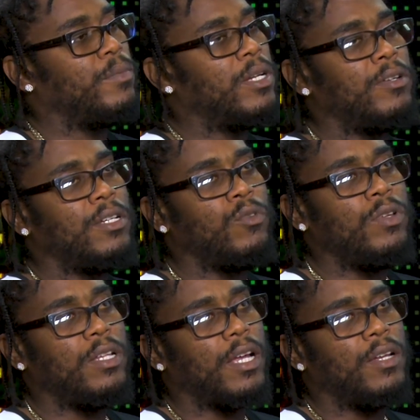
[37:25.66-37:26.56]
thing, I don't really
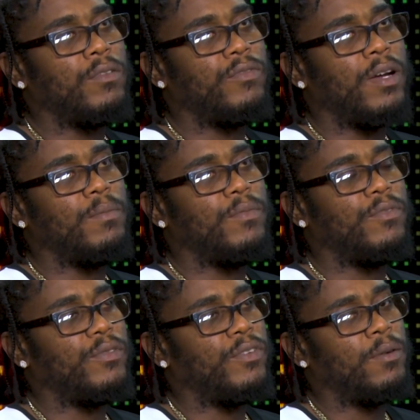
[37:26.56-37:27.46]
do it, because you know
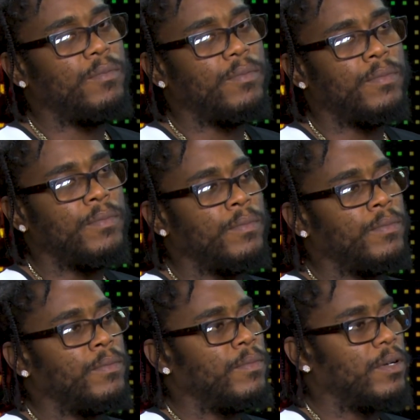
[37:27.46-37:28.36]
from
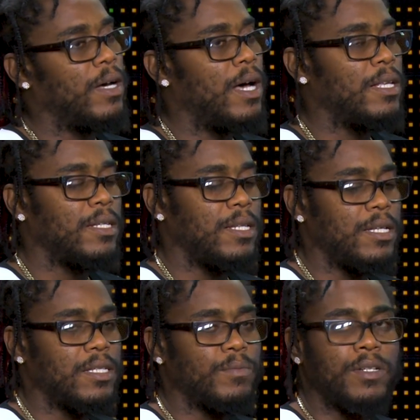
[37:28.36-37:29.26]
Gaza
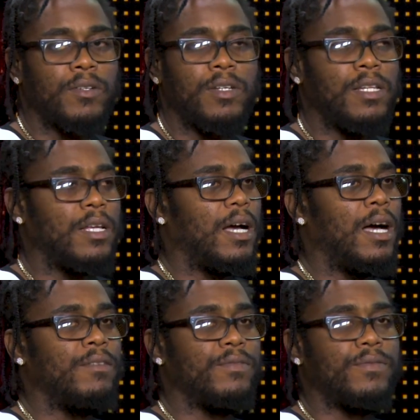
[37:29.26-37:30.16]
days, I don't really
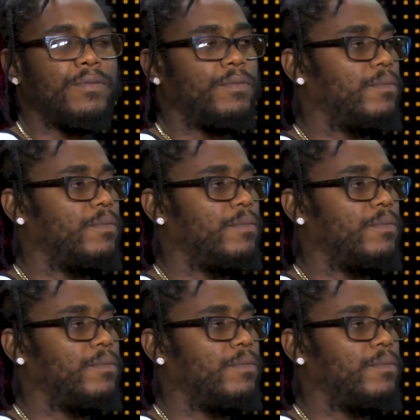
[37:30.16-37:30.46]
have